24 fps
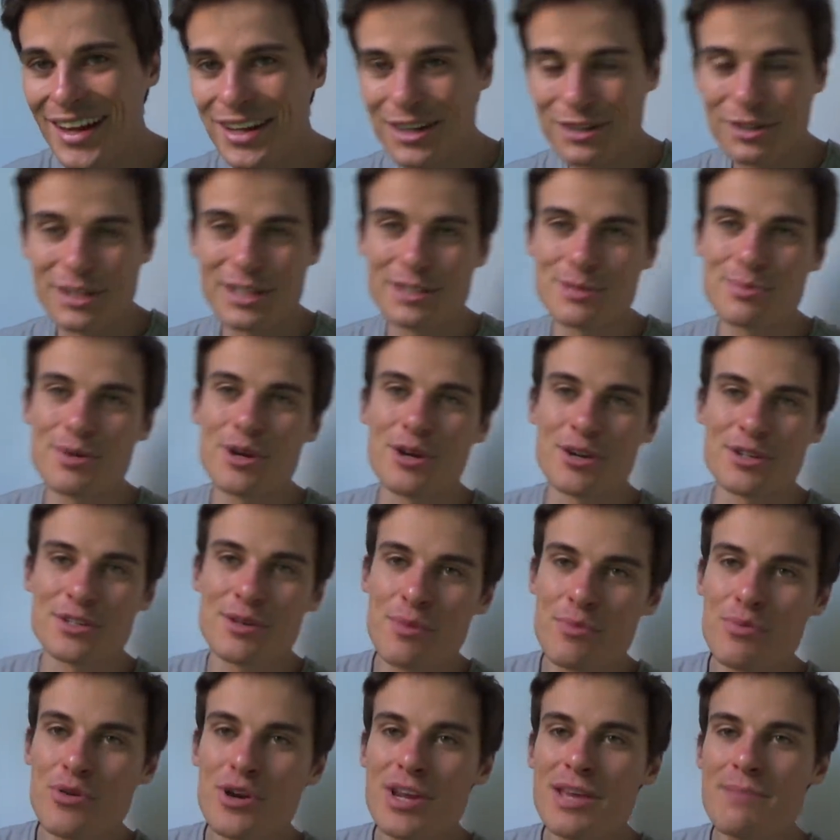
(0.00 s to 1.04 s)
Look, let's be honest,
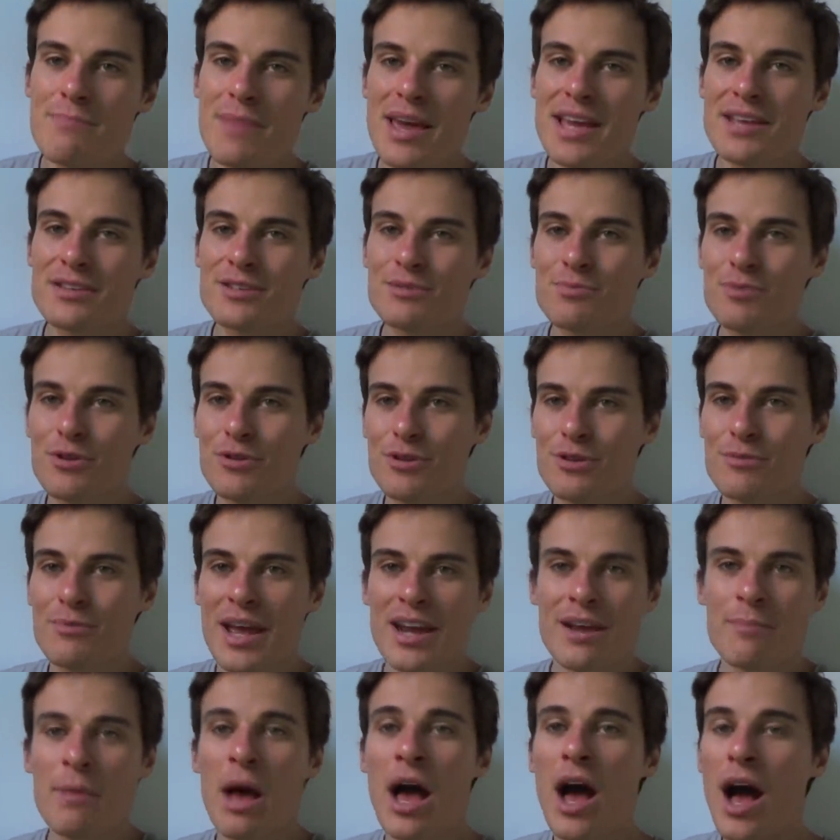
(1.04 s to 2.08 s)
I'm a pretty mean-spirited
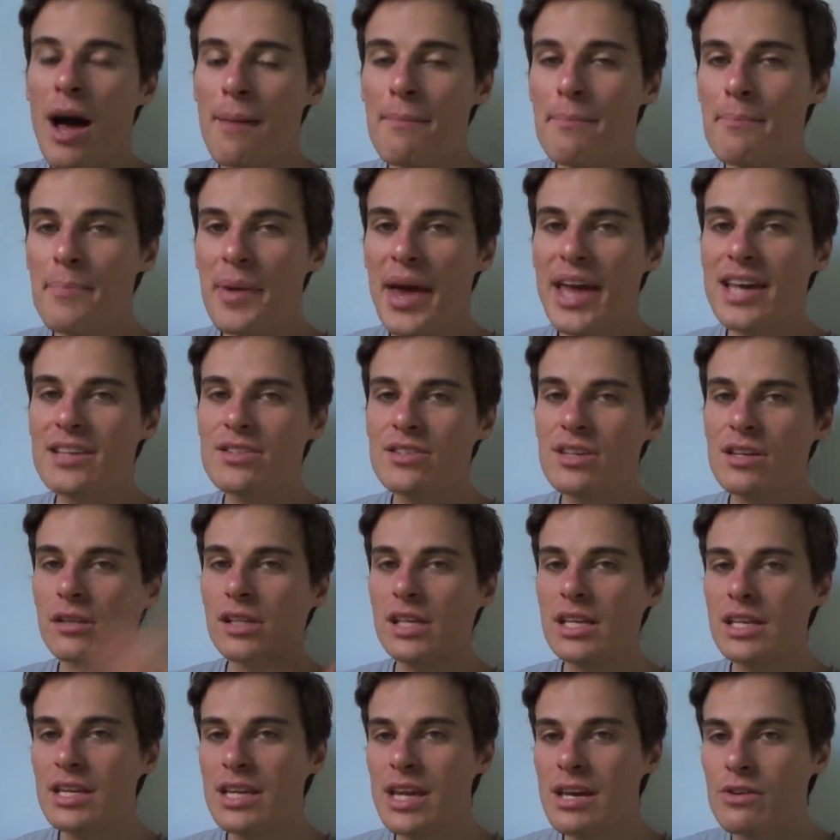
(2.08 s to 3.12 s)
man. I'm
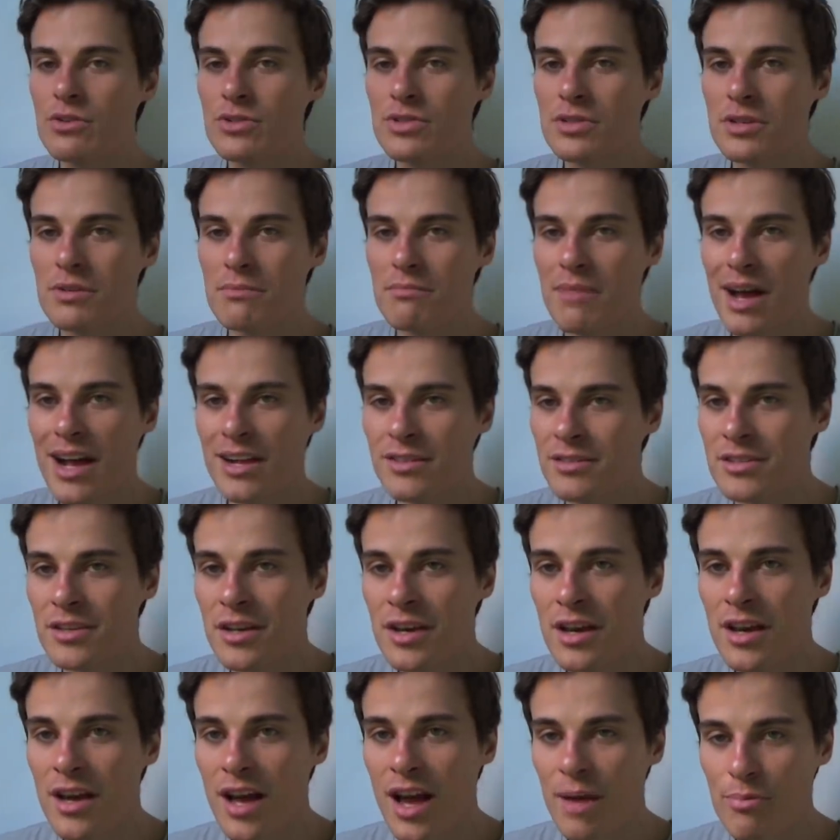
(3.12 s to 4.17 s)
basically Nelson
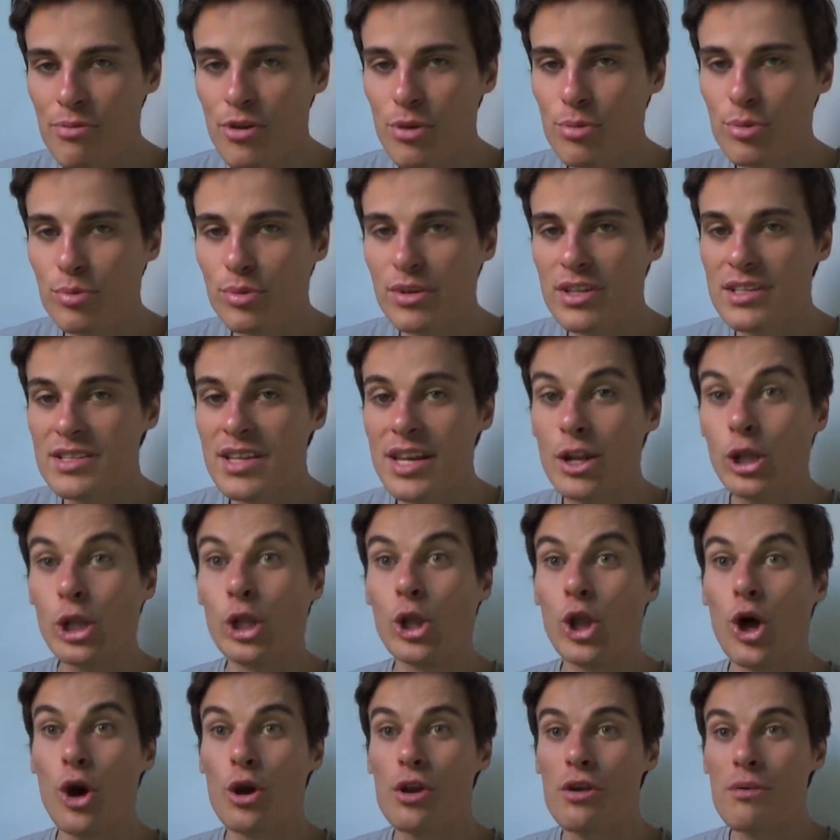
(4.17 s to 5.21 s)
Muntz. I probably said a
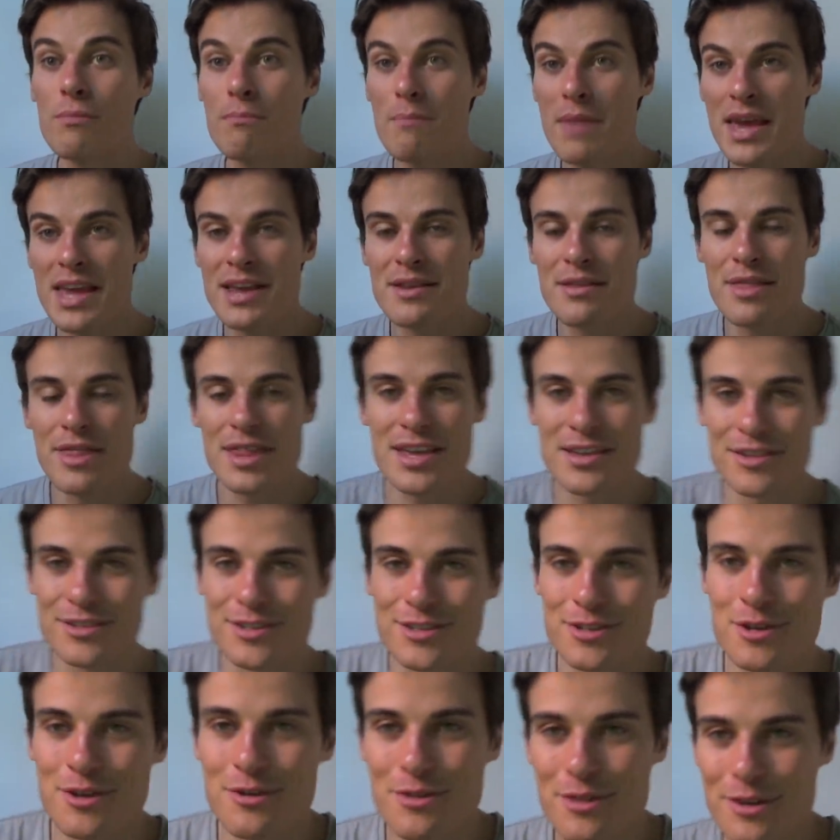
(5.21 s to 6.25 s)
lot of mean
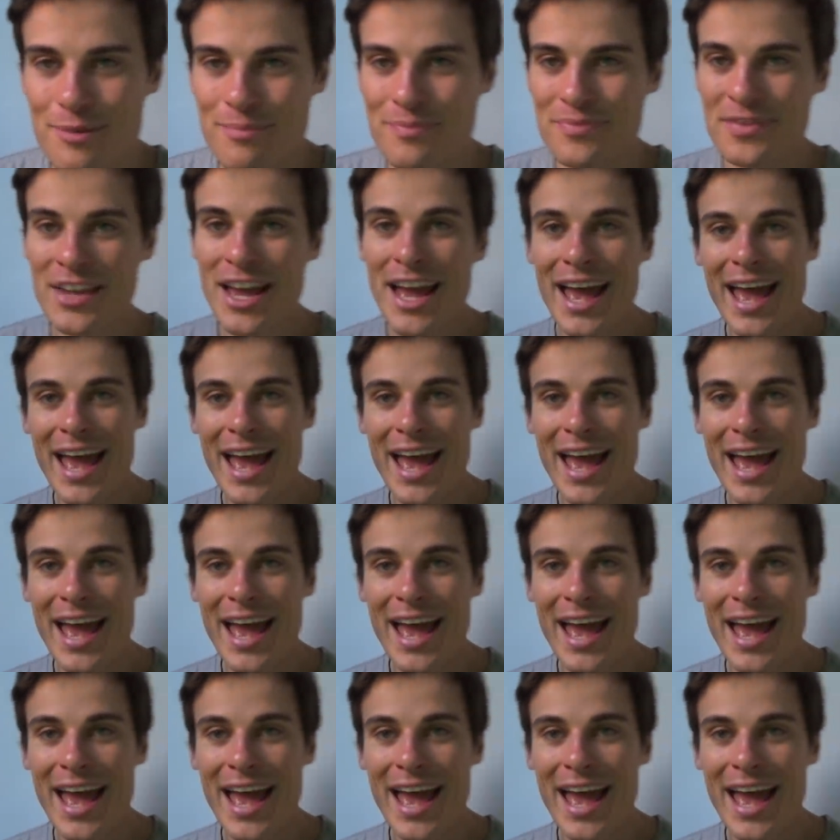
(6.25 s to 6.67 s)
things to them.